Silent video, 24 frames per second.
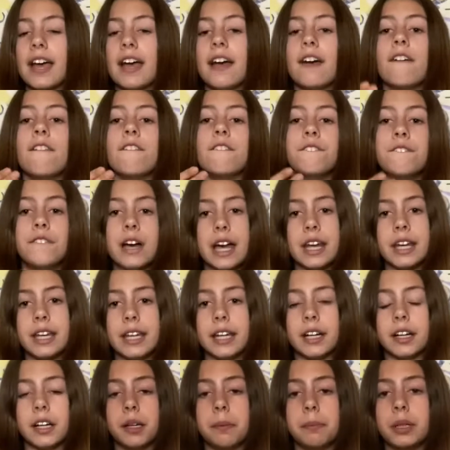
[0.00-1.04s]

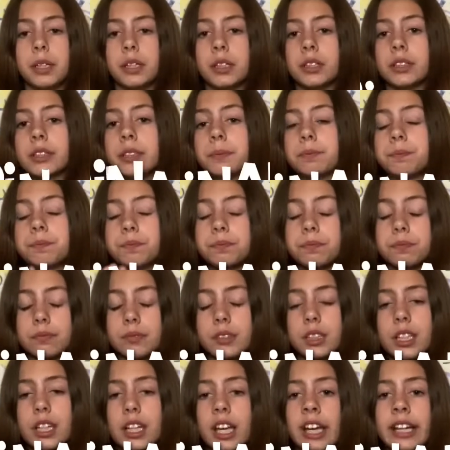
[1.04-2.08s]
Veterinary bills
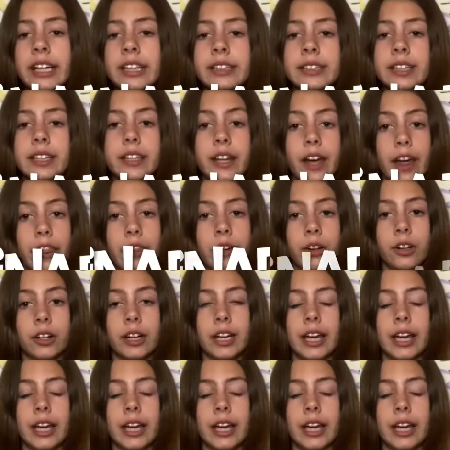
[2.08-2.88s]
is another,